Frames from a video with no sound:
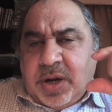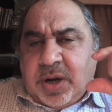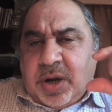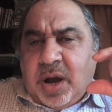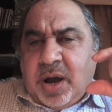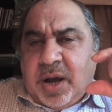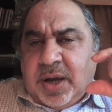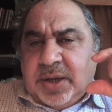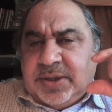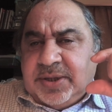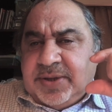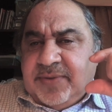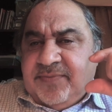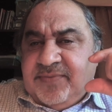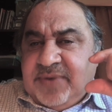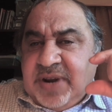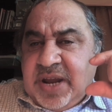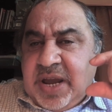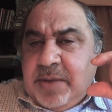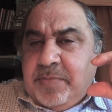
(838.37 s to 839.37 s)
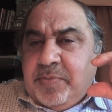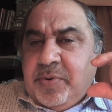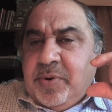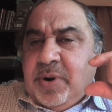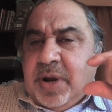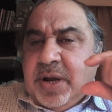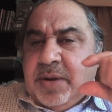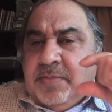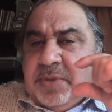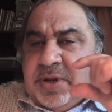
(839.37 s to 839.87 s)
cost of labor
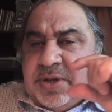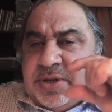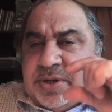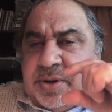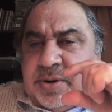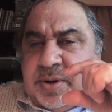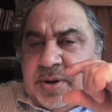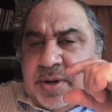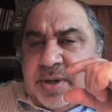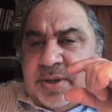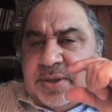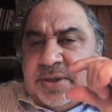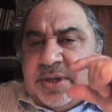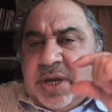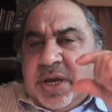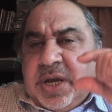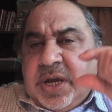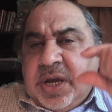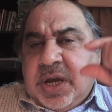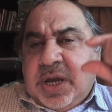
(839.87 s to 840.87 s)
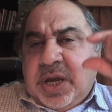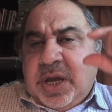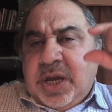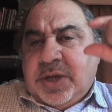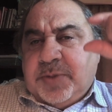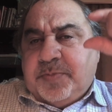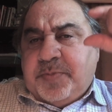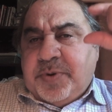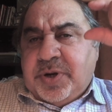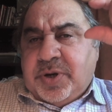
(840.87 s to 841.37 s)
and materials
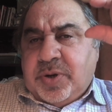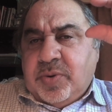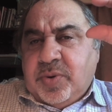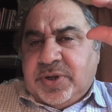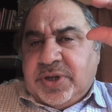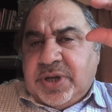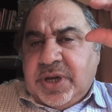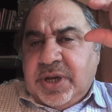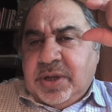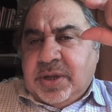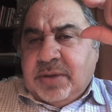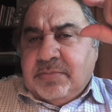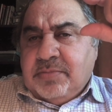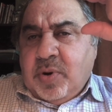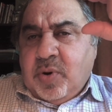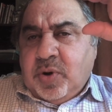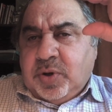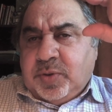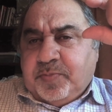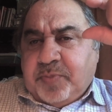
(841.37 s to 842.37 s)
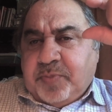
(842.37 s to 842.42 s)
is producing the most